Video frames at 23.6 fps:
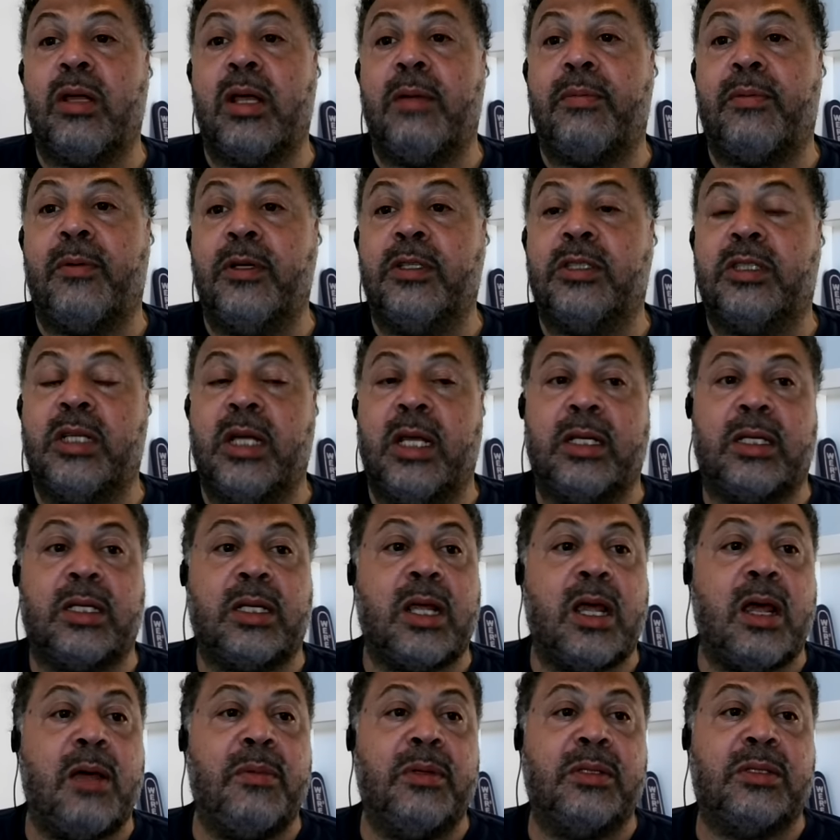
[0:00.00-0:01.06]
I appreciate the
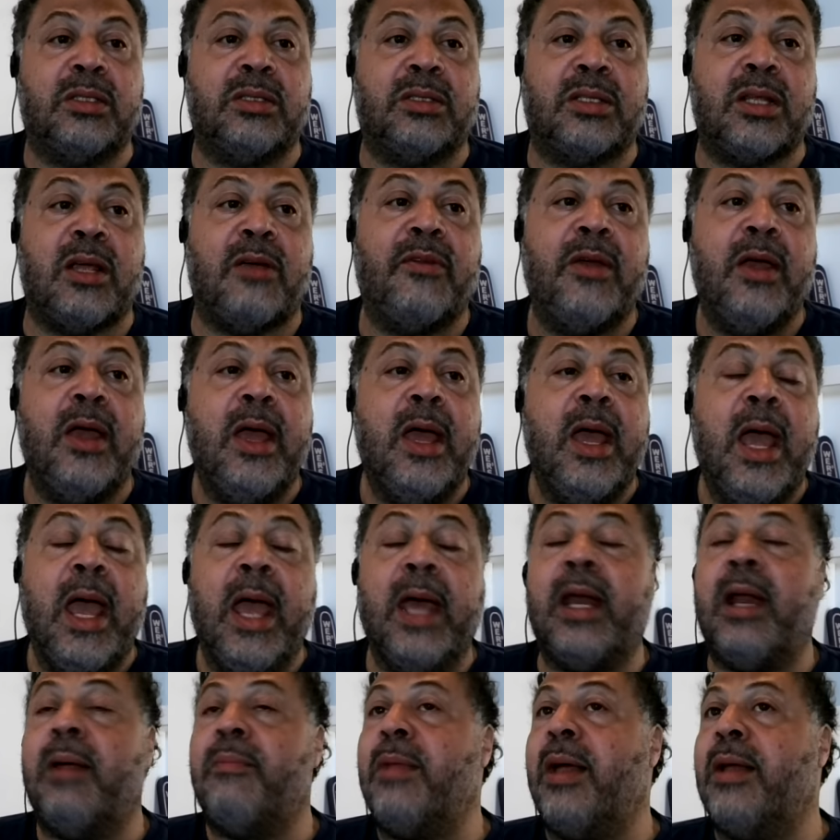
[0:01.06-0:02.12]
comments and stuff.
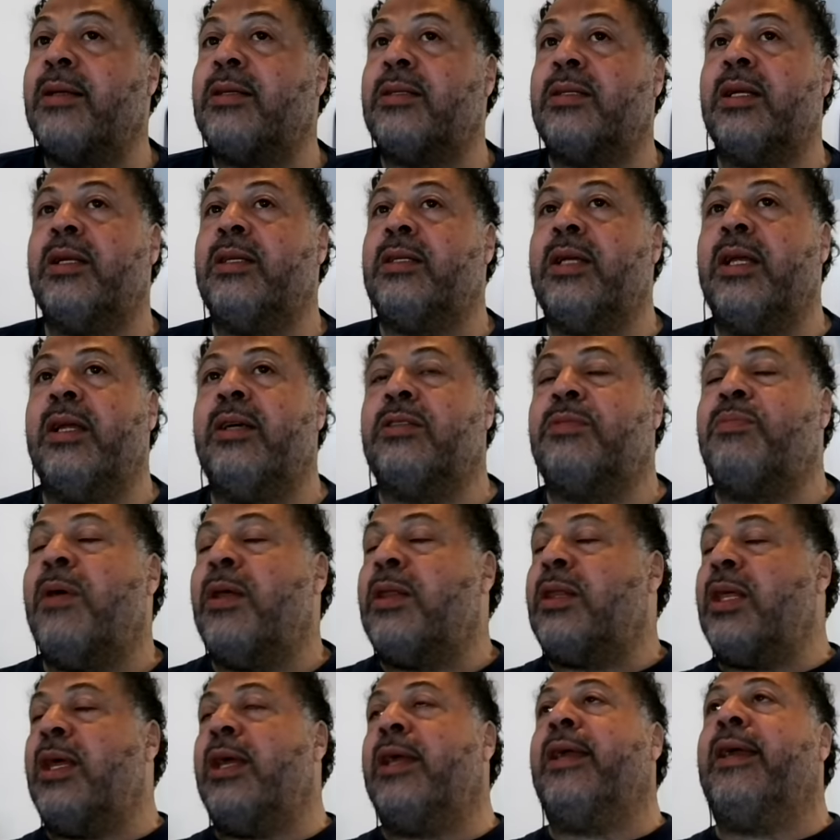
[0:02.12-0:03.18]
And I'm not. Uh, here's my
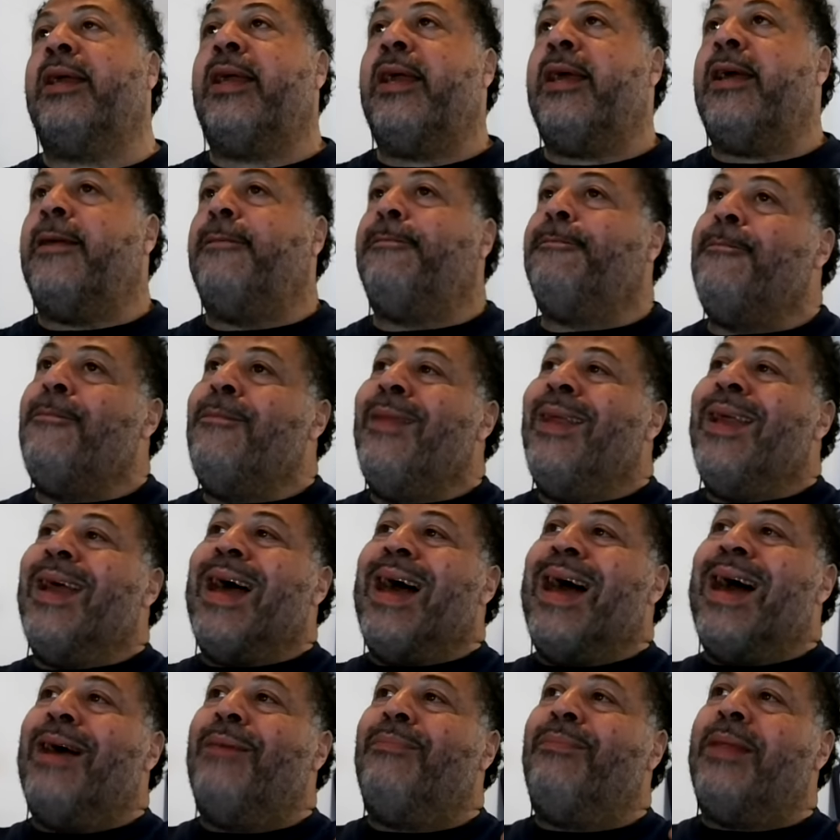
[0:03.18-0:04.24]
thing again.
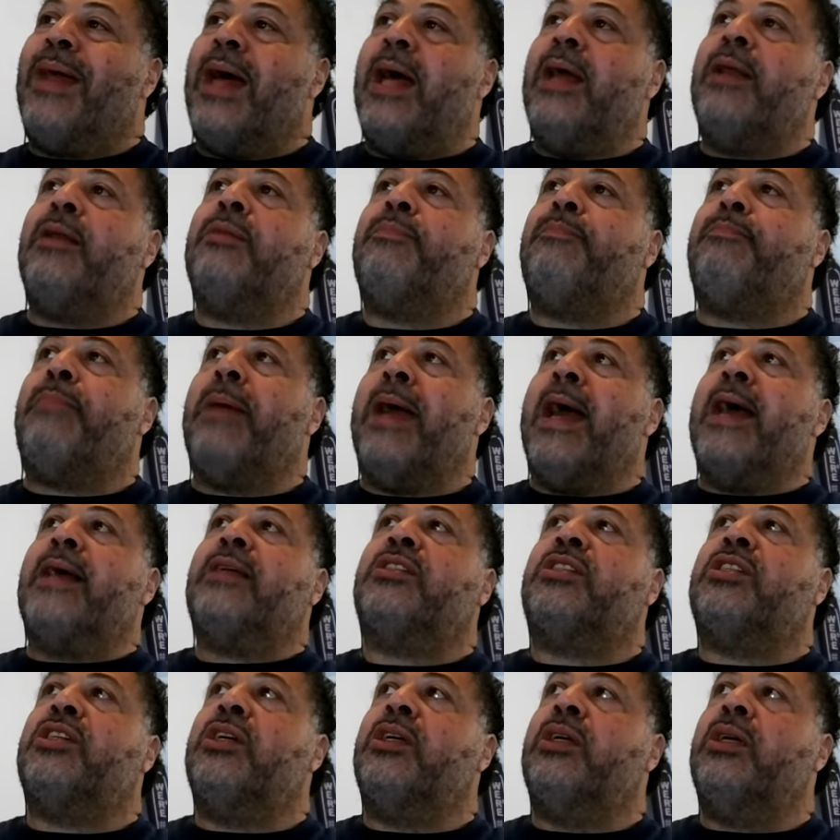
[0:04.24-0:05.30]
I'm not
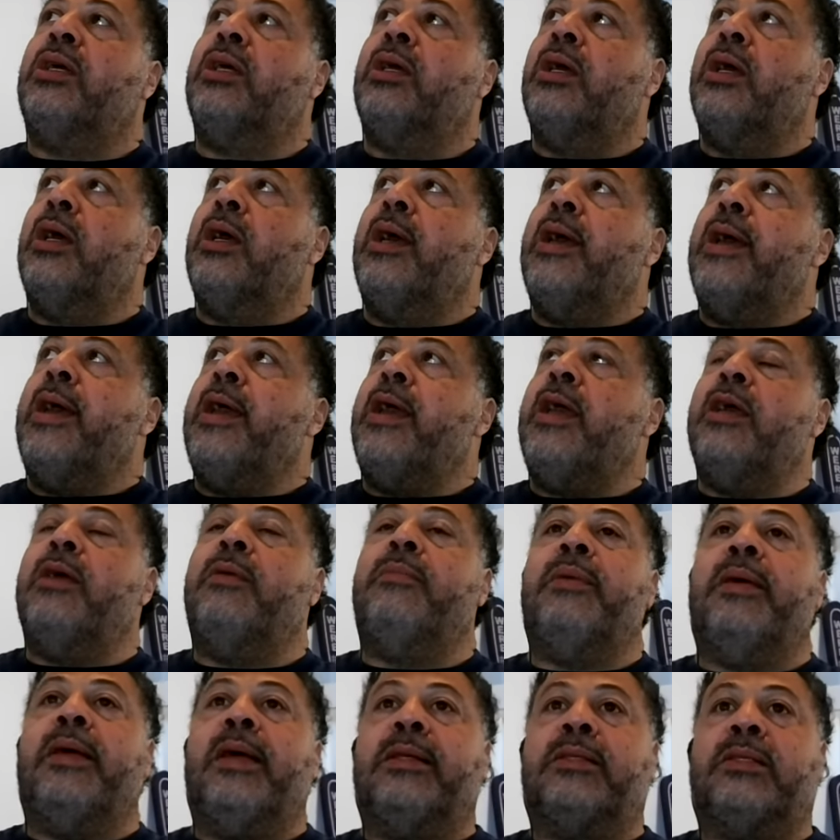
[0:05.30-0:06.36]
bashing
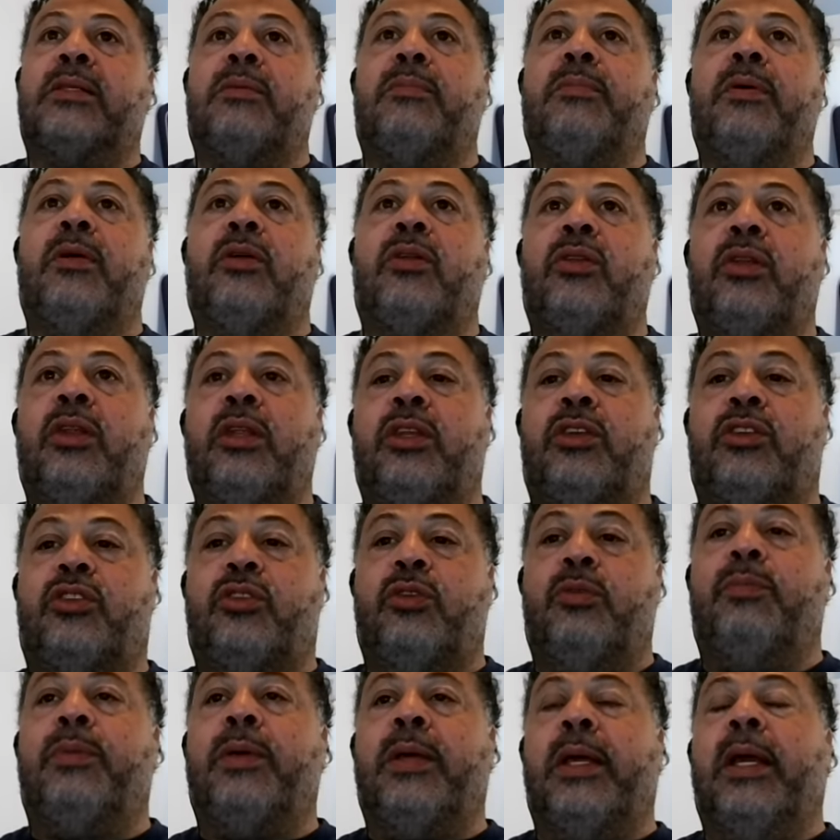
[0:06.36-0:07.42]
him as an ability
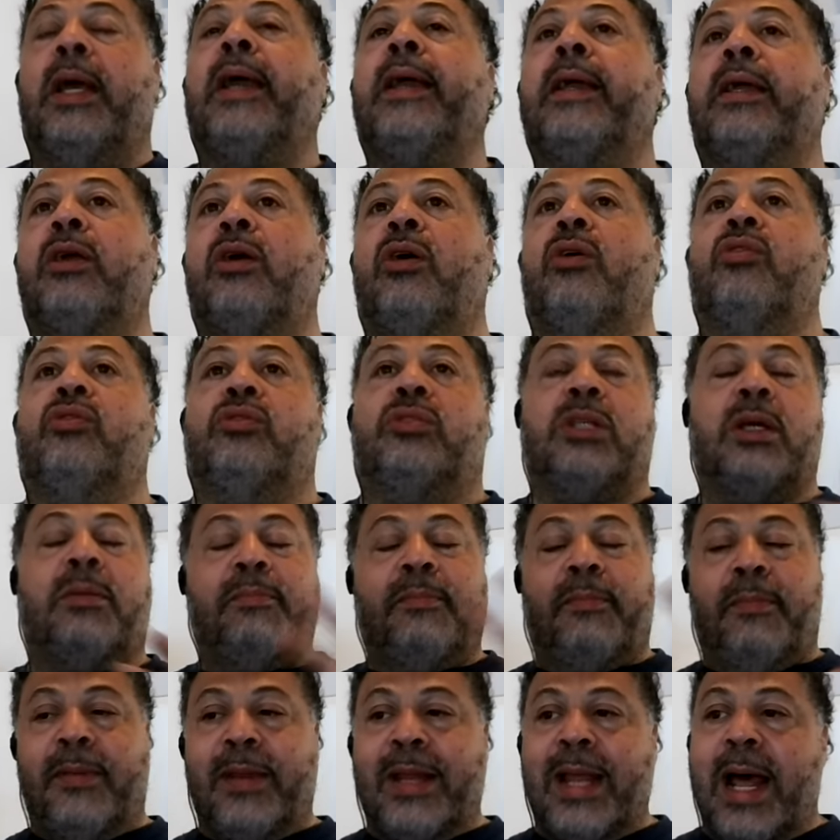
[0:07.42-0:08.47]
to be a coach.
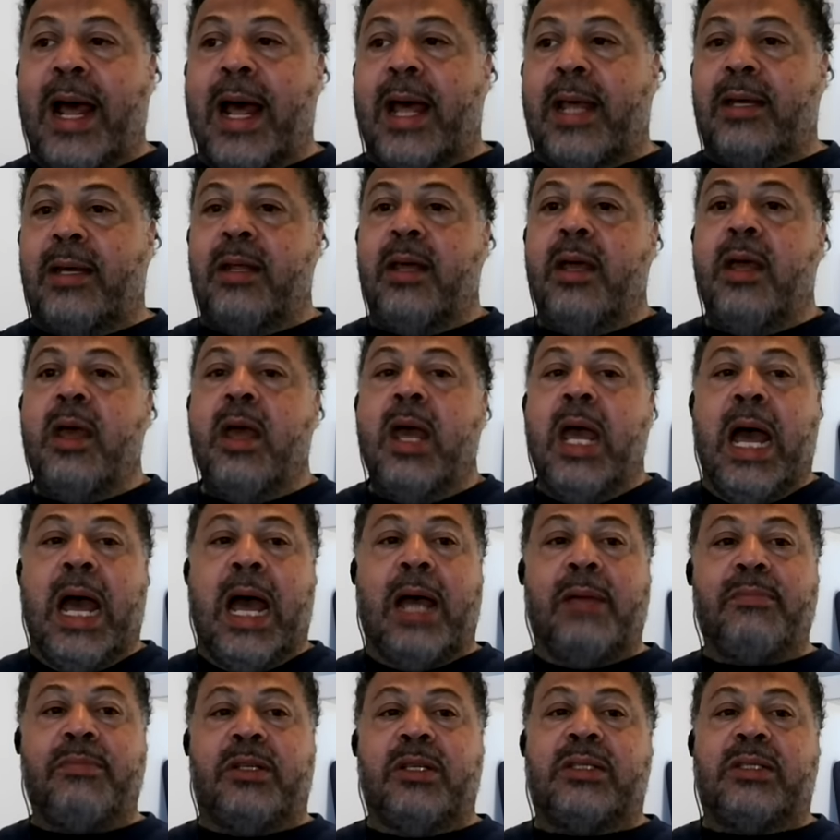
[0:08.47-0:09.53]
I'm not.
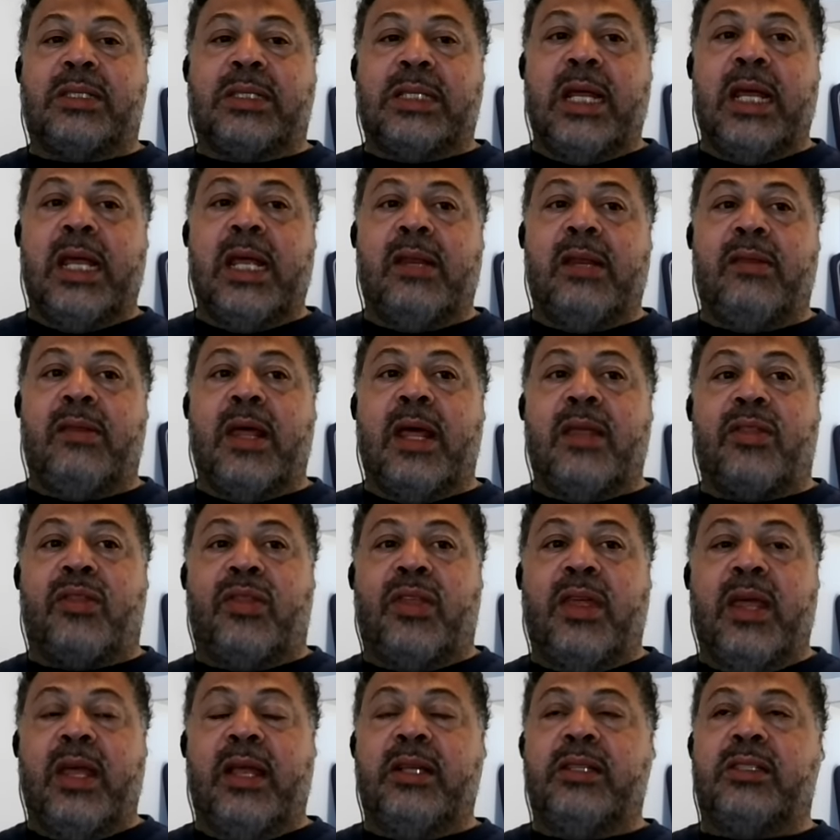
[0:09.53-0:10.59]
I'm just saying that
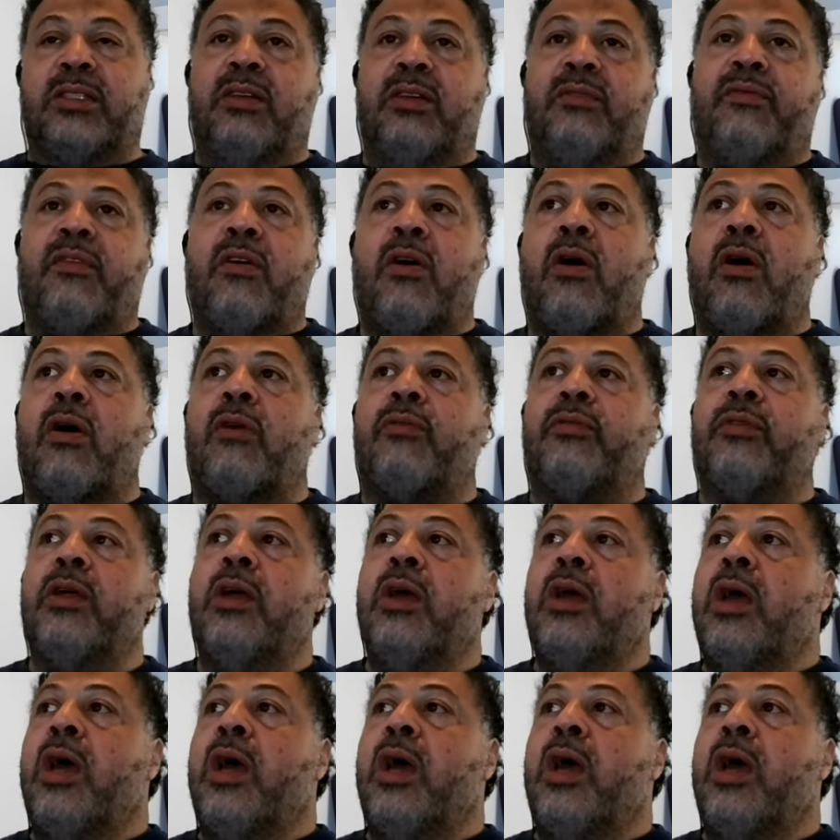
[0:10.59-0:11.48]
things evolved.